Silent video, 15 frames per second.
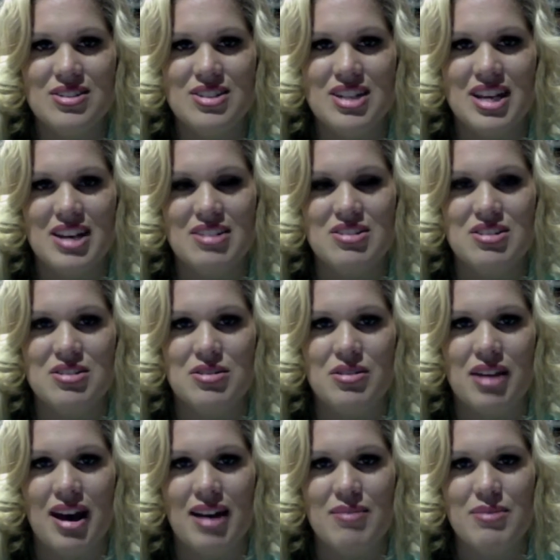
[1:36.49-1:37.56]
get to do
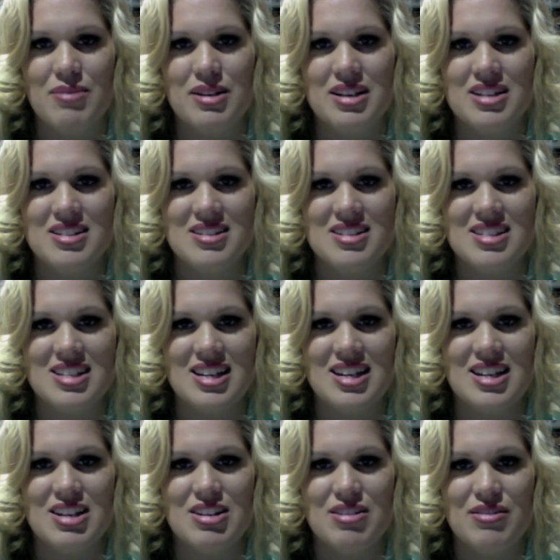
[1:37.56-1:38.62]
that, because
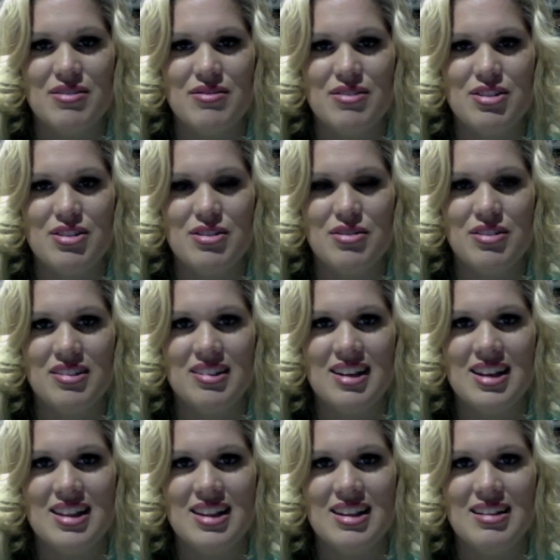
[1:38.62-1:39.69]
you
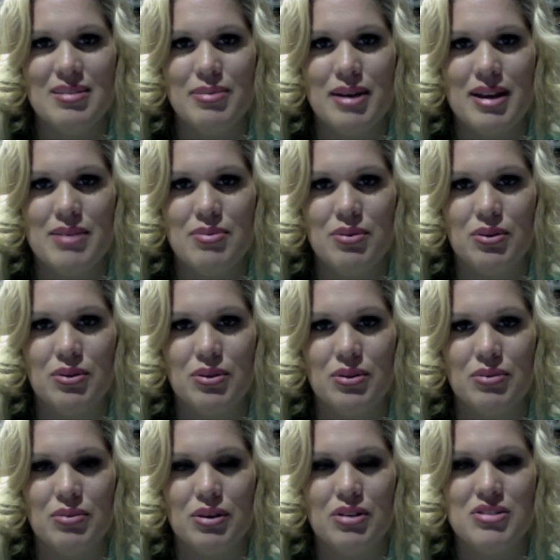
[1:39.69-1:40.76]
see these
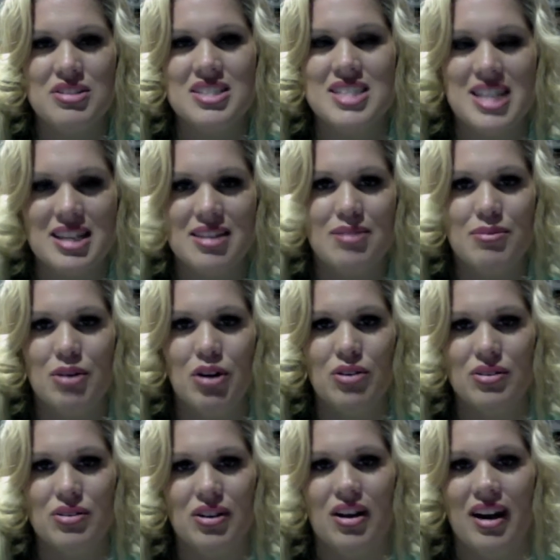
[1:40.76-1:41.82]
people, well, see them
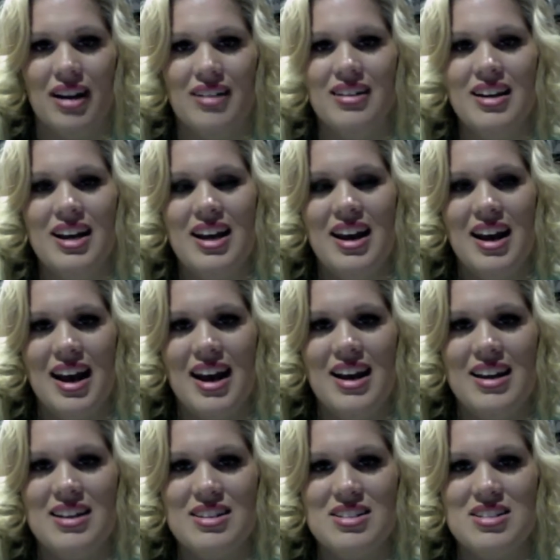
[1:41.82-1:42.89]
online,
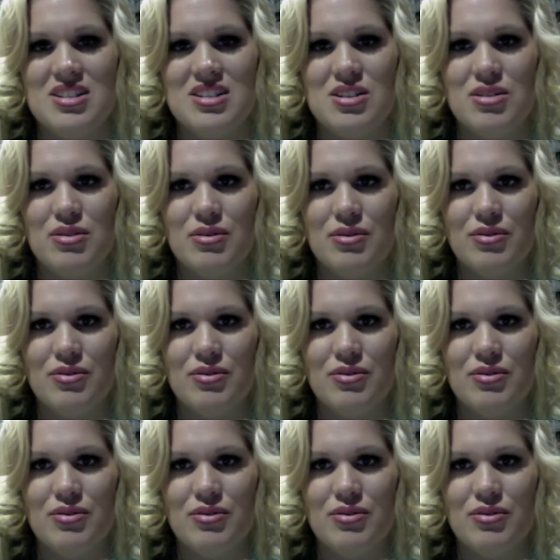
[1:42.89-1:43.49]
and you